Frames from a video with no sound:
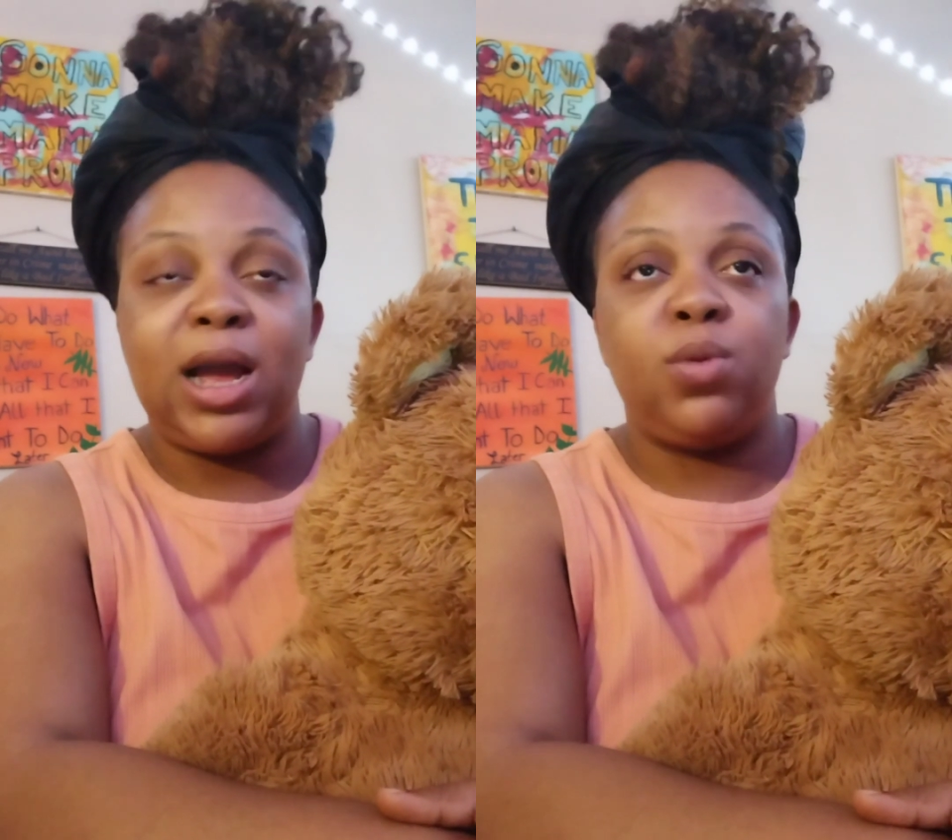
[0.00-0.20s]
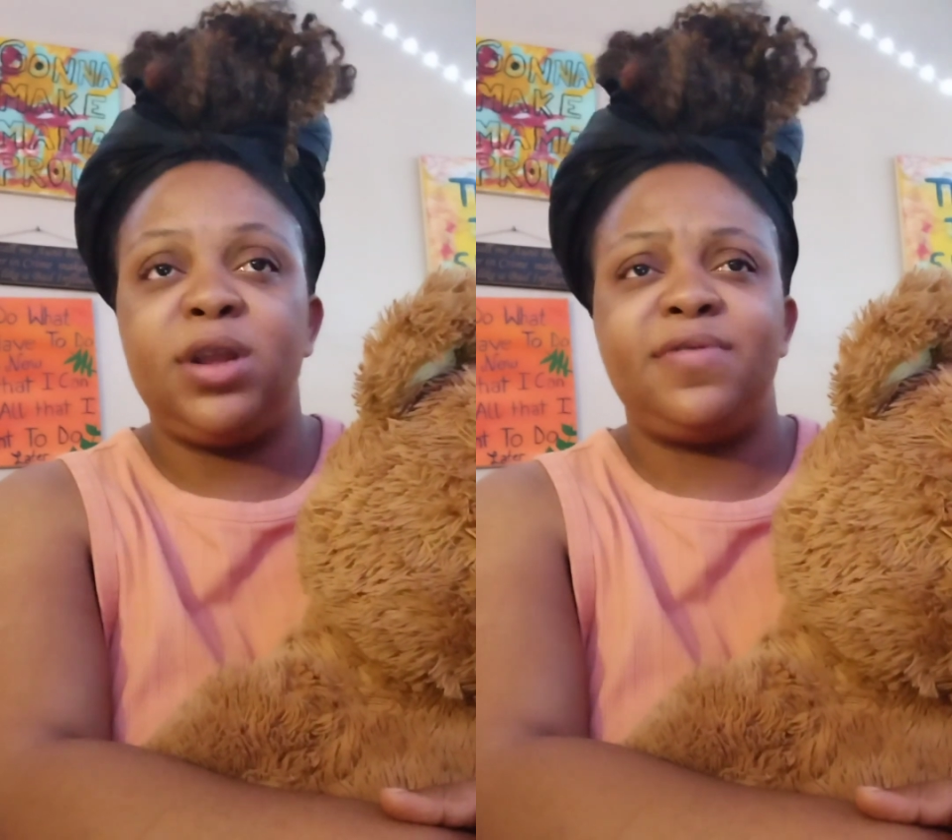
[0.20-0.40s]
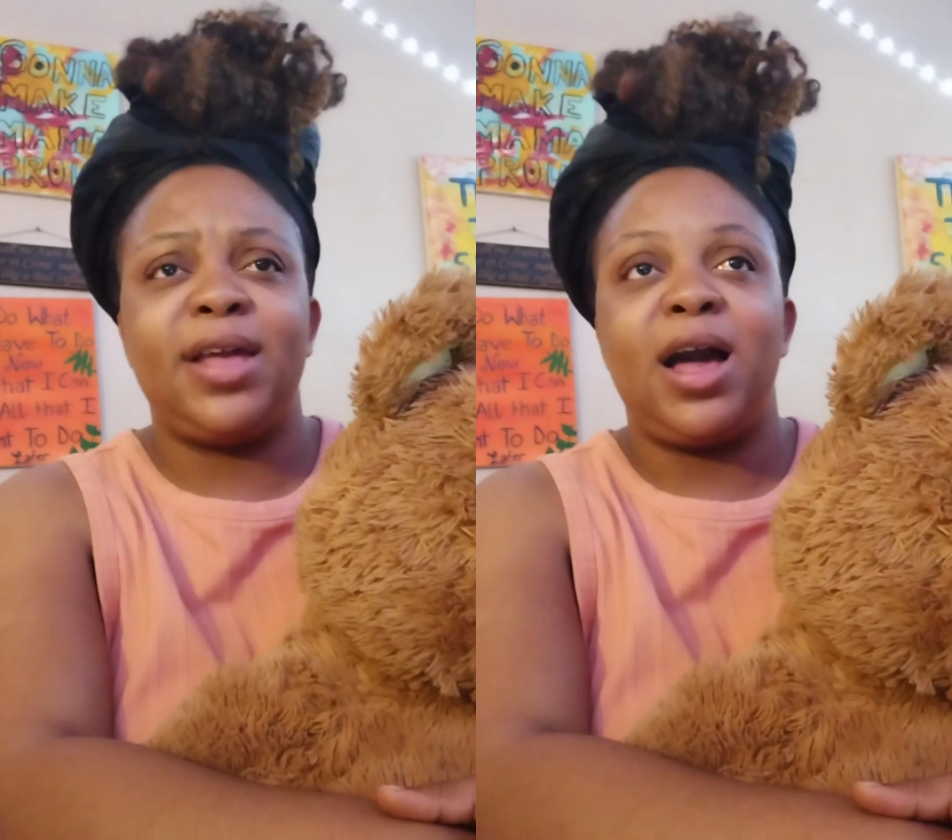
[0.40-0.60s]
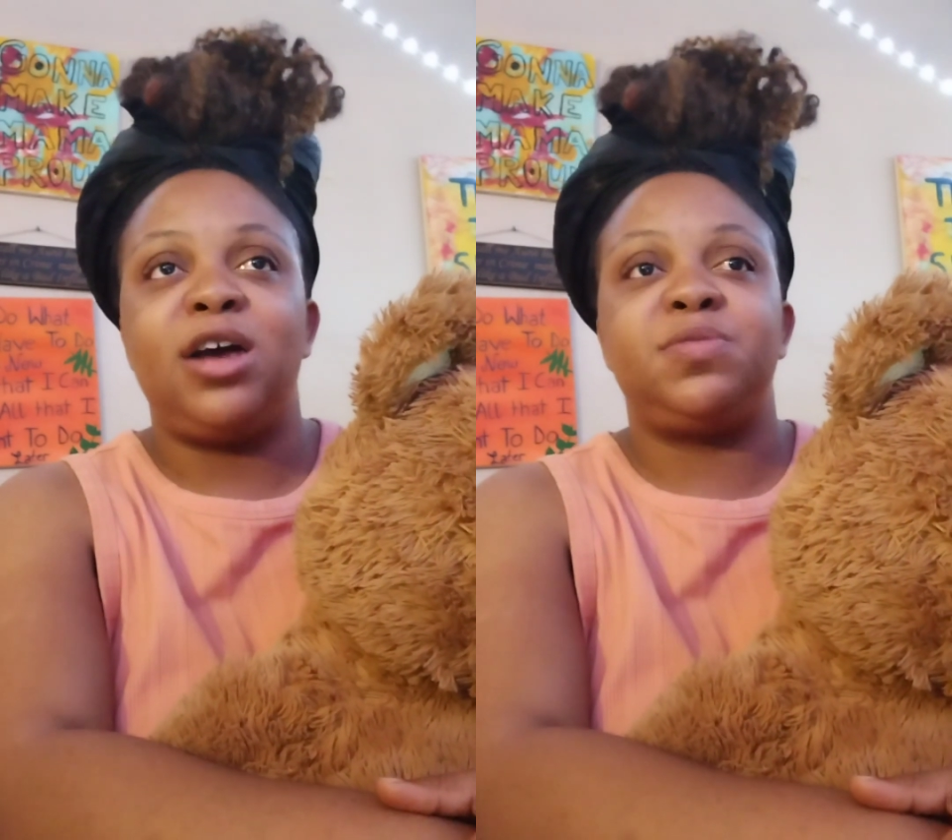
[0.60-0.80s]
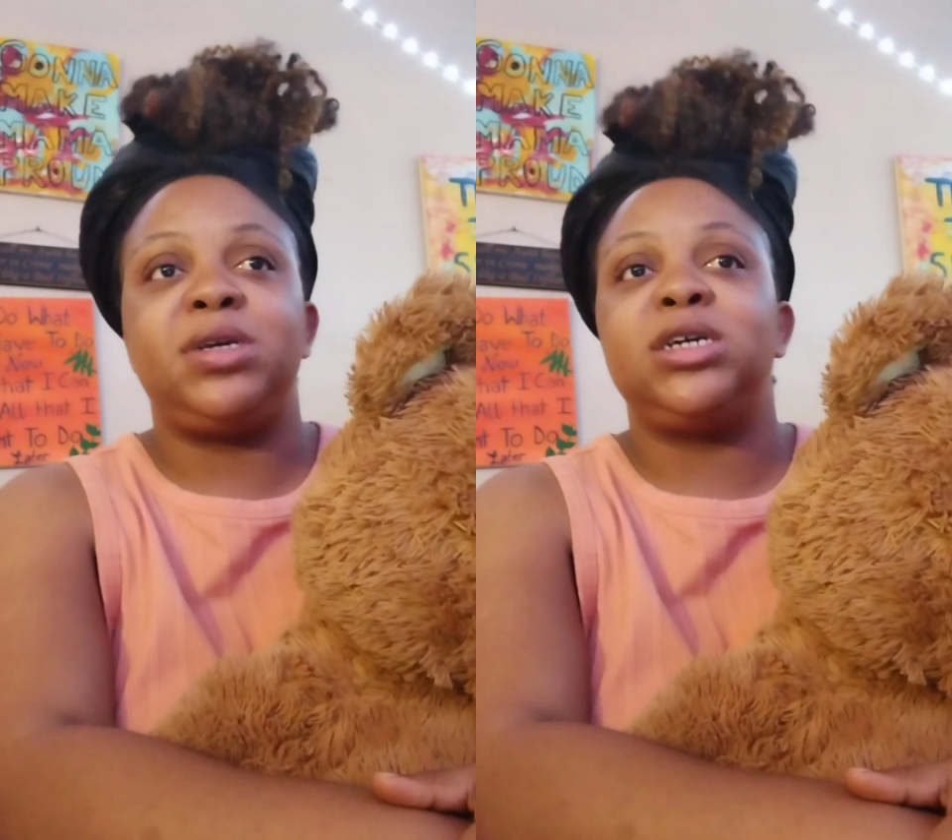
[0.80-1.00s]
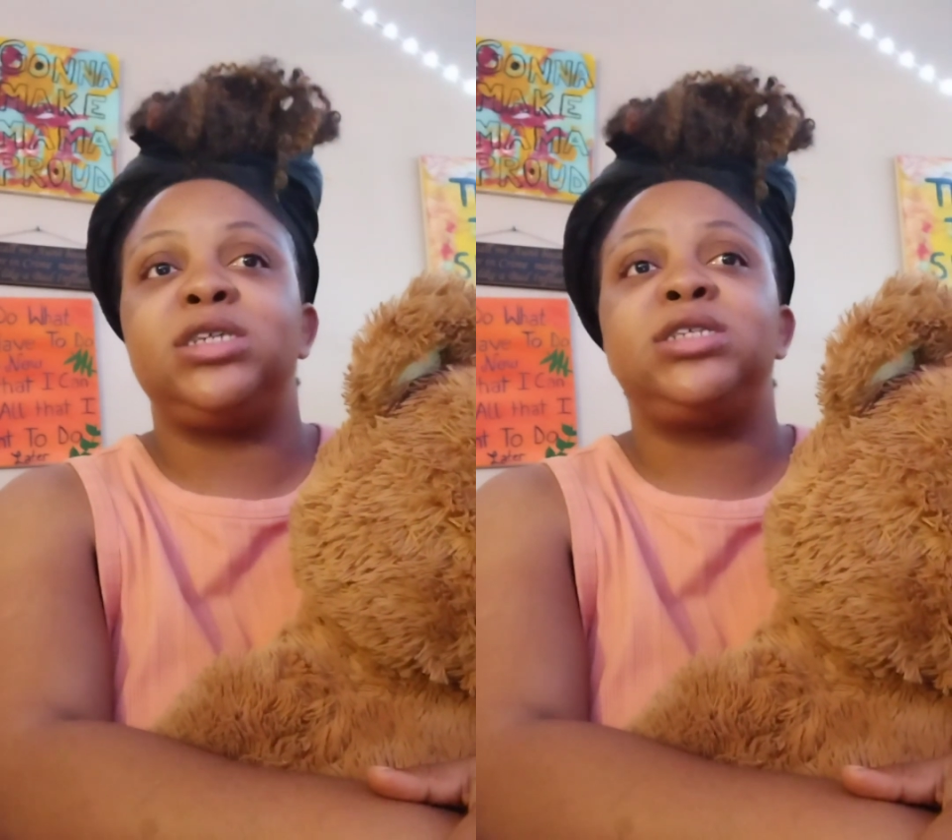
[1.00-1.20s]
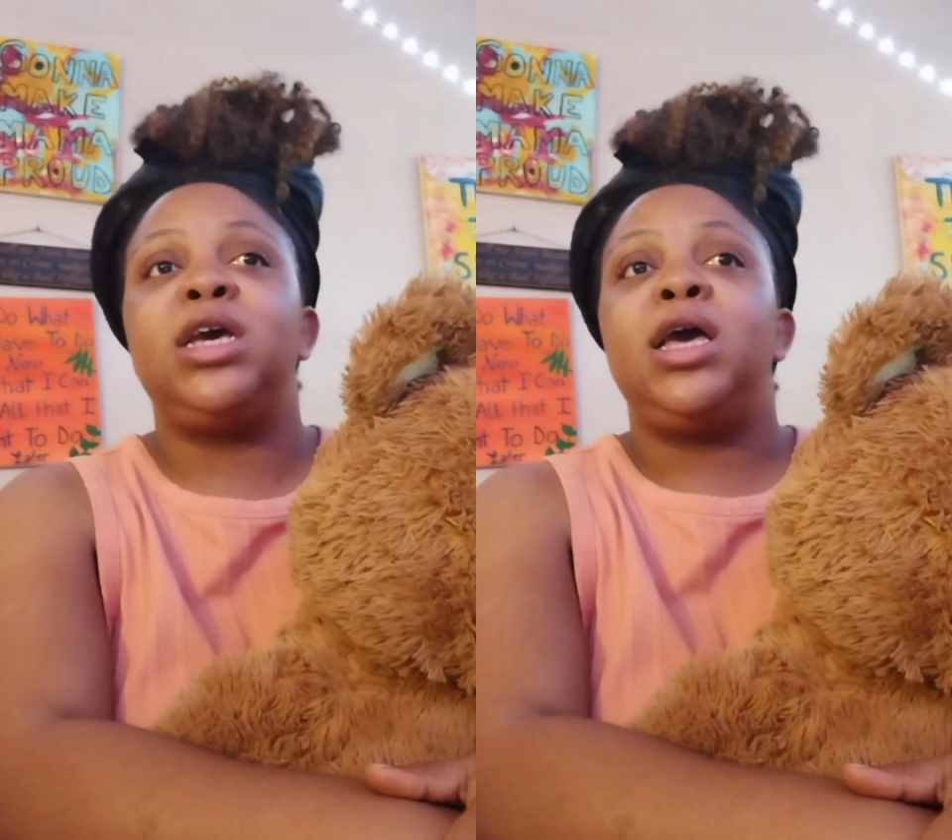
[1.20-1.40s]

I would leave the house because